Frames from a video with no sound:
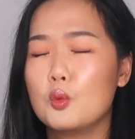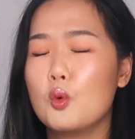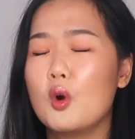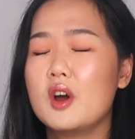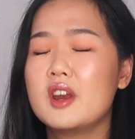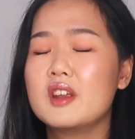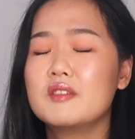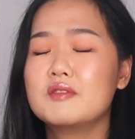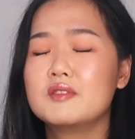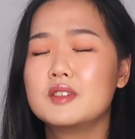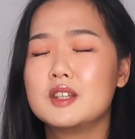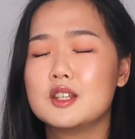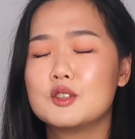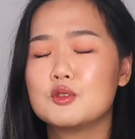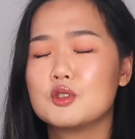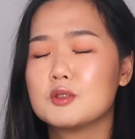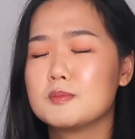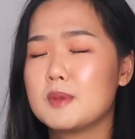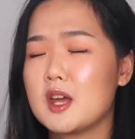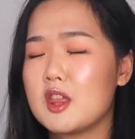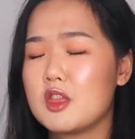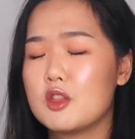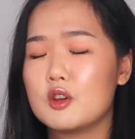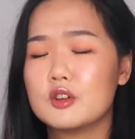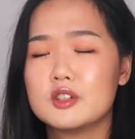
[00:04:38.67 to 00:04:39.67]
What if this was
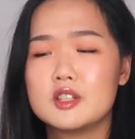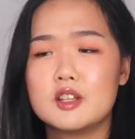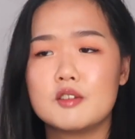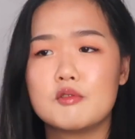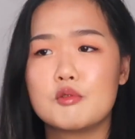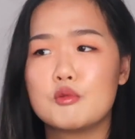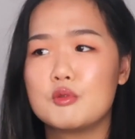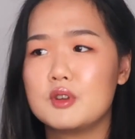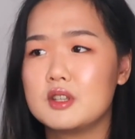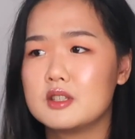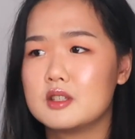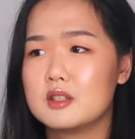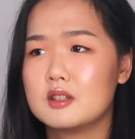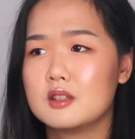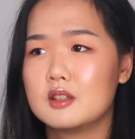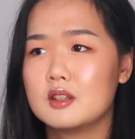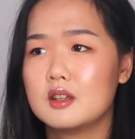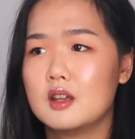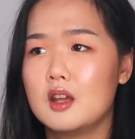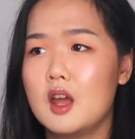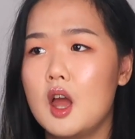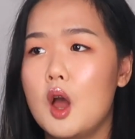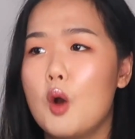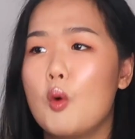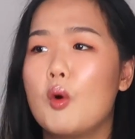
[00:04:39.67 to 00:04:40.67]
my 13th reason?
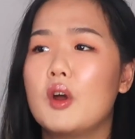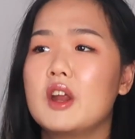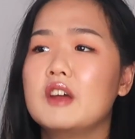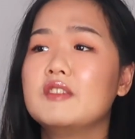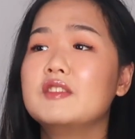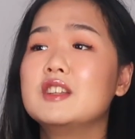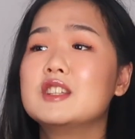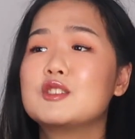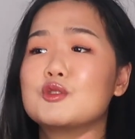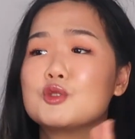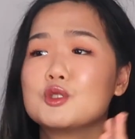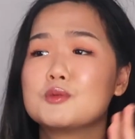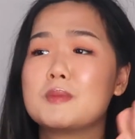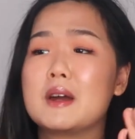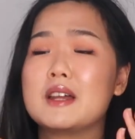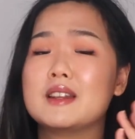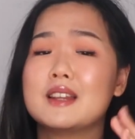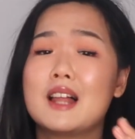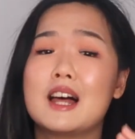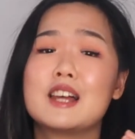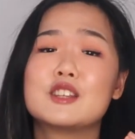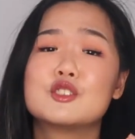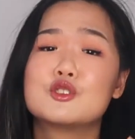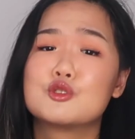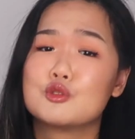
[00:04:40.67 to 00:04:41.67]
What if this was my
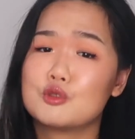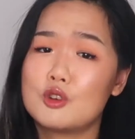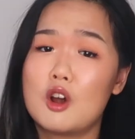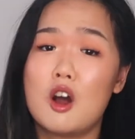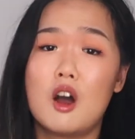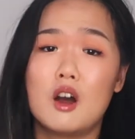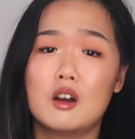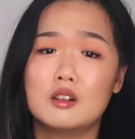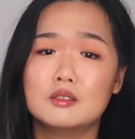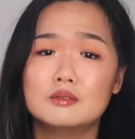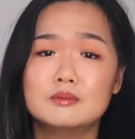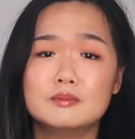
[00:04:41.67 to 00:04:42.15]
last straw?